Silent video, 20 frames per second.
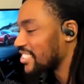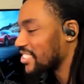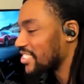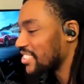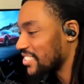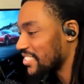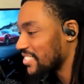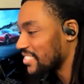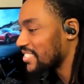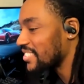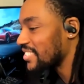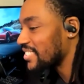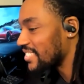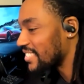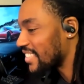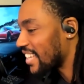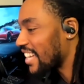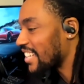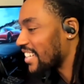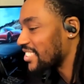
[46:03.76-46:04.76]
true.
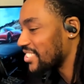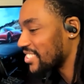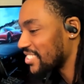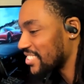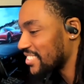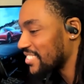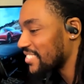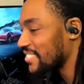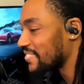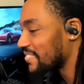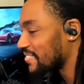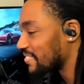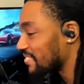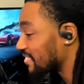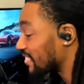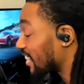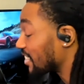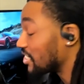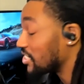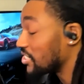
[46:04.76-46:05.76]
That is true.
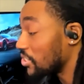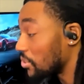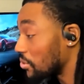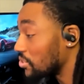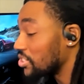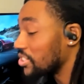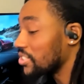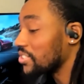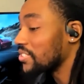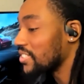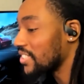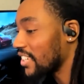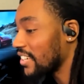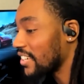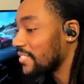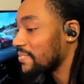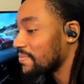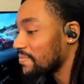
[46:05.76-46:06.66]
That is so true. Yeah.